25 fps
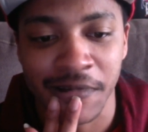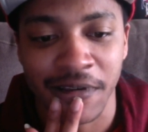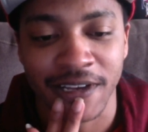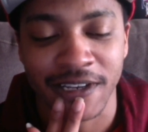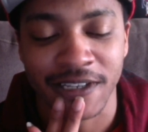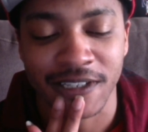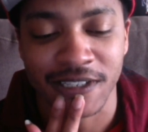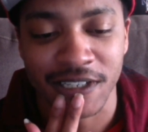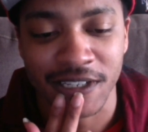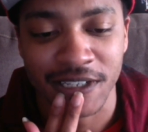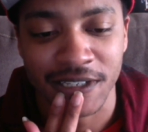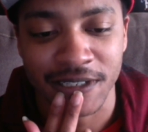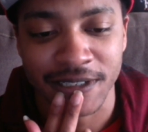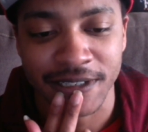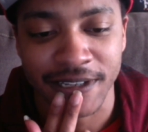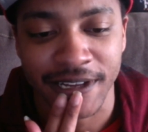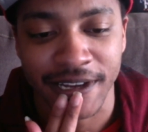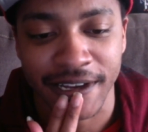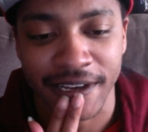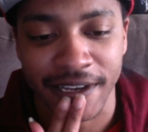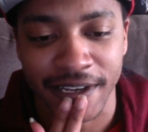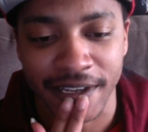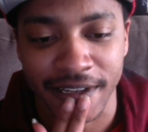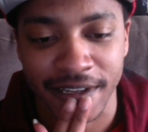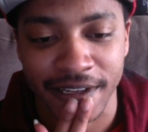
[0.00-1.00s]
It seems
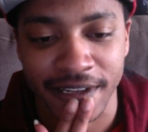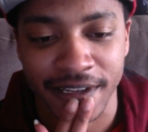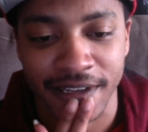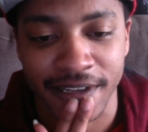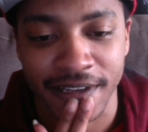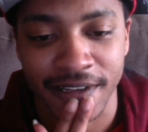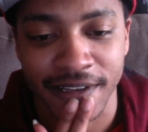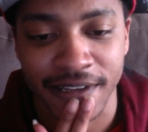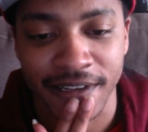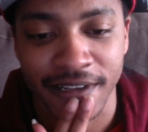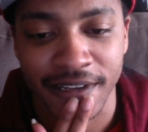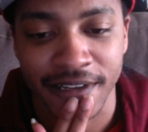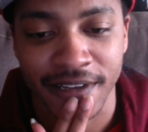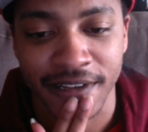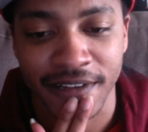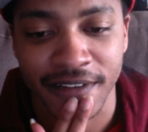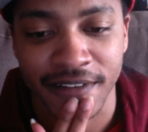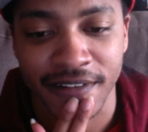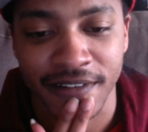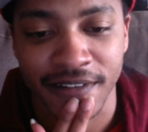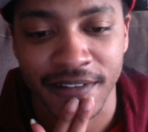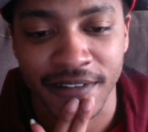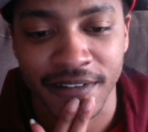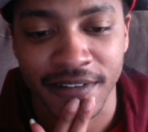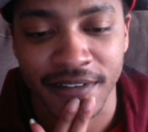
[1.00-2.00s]
like
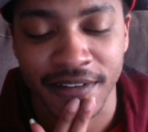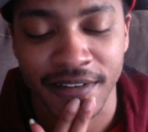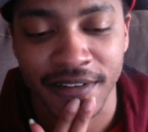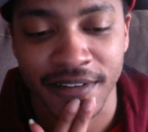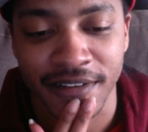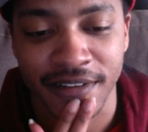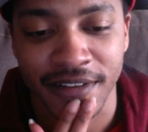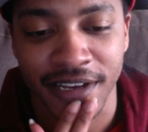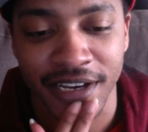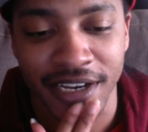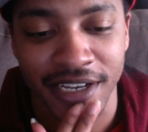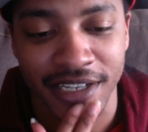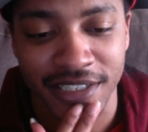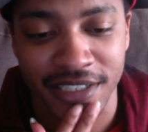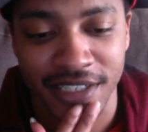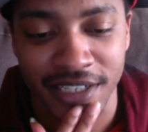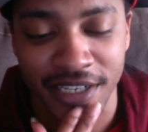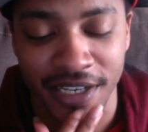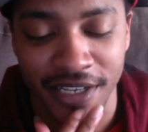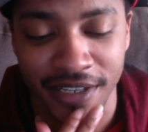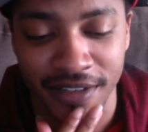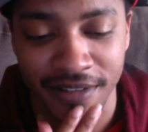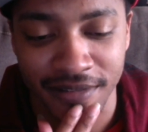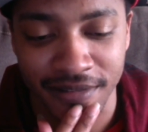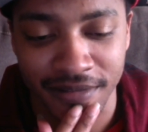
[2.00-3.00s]
I
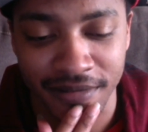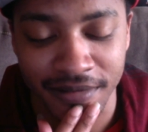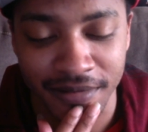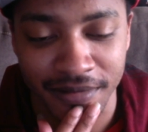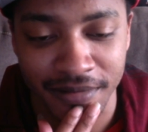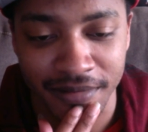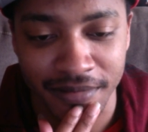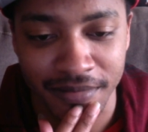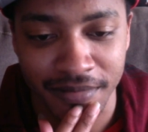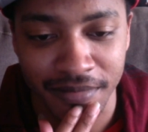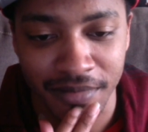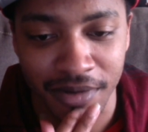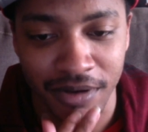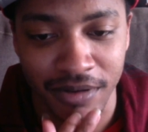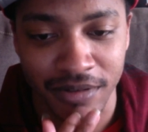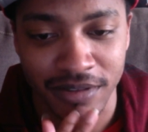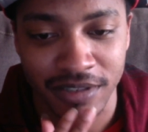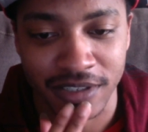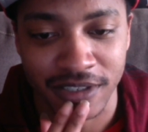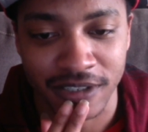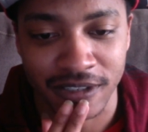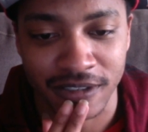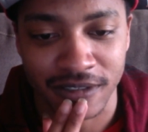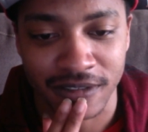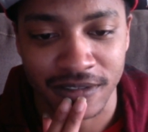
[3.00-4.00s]
said,
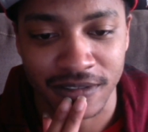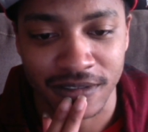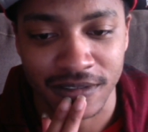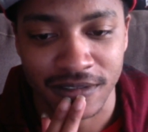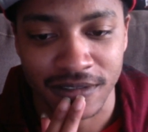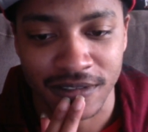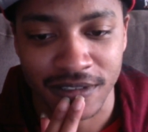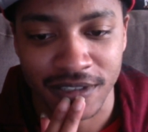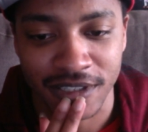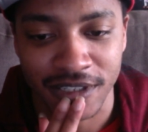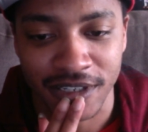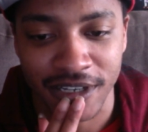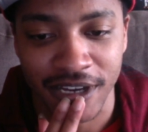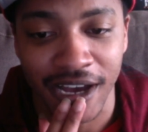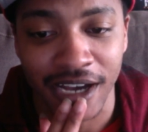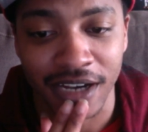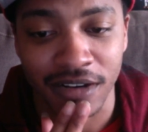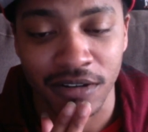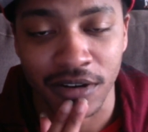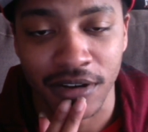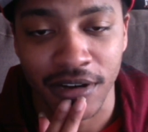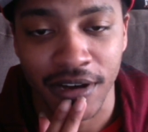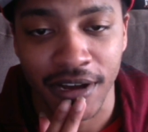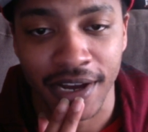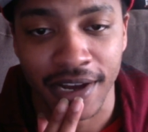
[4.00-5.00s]
Moten, the
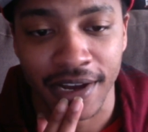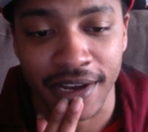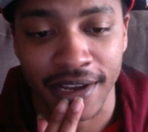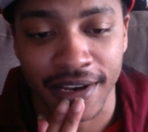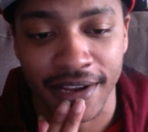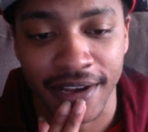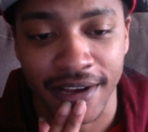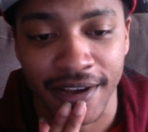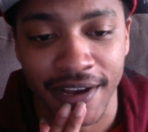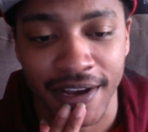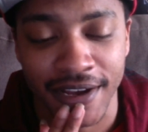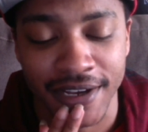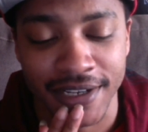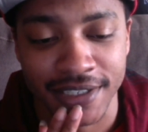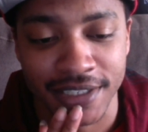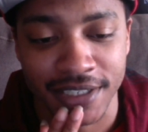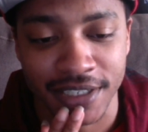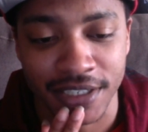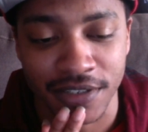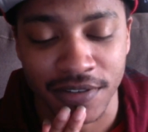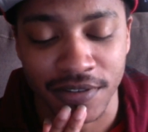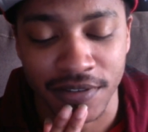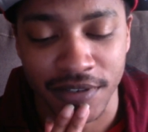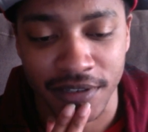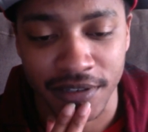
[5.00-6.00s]
Gakukai and the
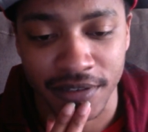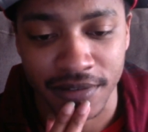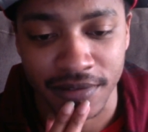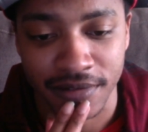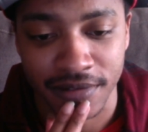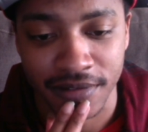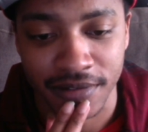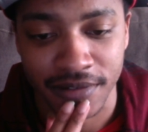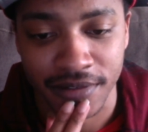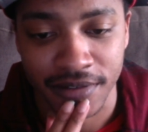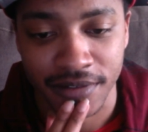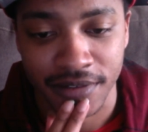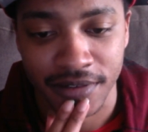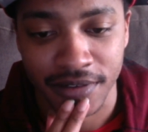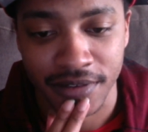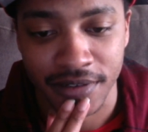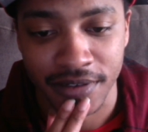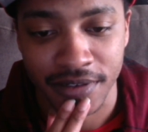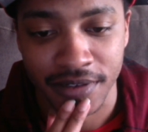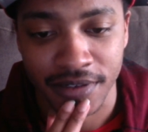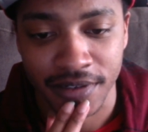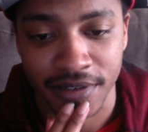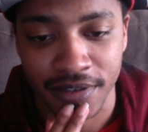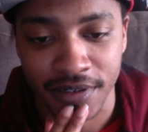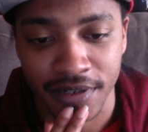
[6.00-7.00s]
Haishin unit
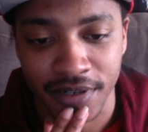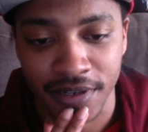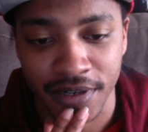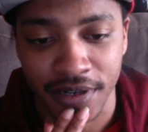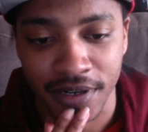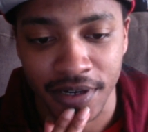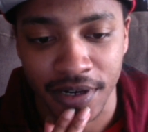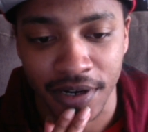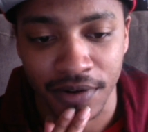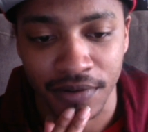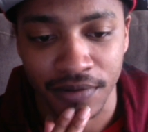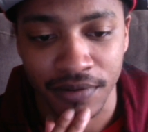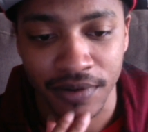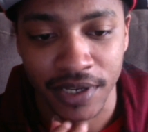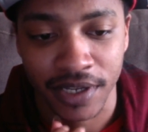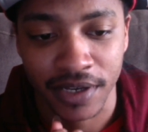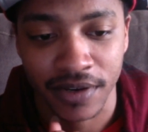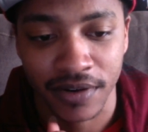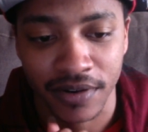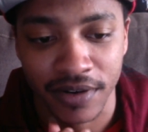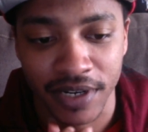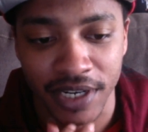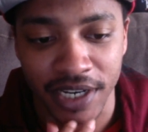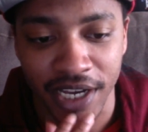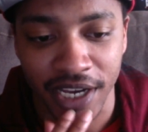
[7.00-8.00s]
are really
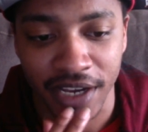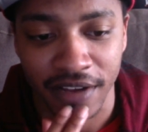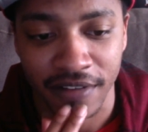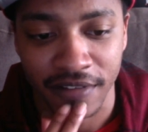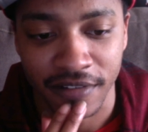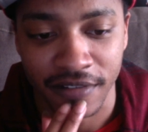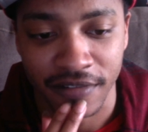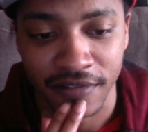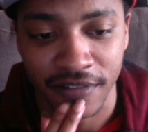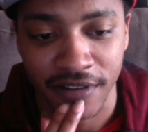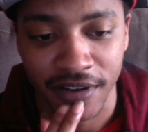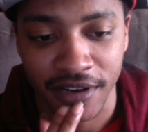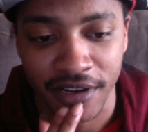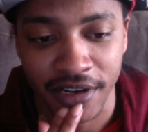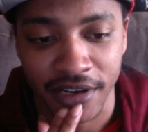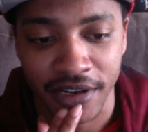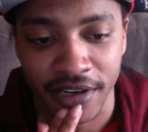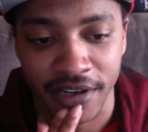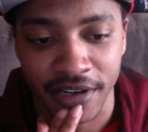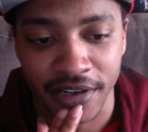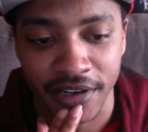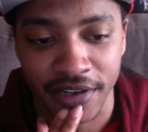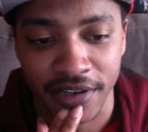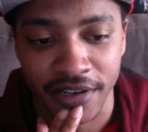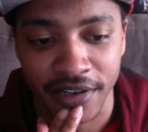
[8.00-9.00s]
going to have to
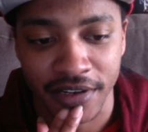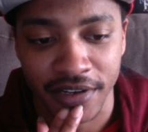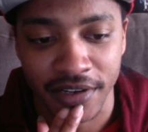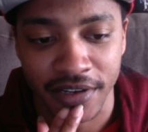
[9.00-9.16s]
find